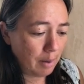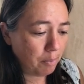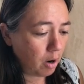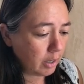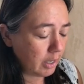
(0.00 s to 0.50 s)

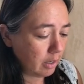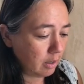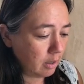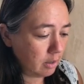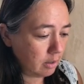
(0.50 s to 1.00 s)
Got
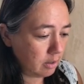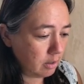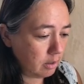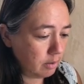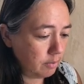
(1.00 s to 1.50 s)
parking,
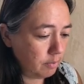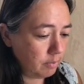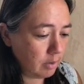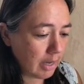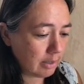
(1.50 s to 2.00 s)

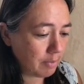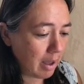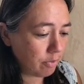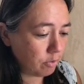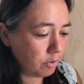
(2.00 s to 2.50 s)
nice
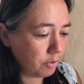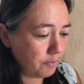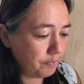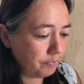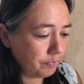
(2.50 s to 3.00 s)

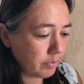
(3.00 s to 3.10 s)
bathroom.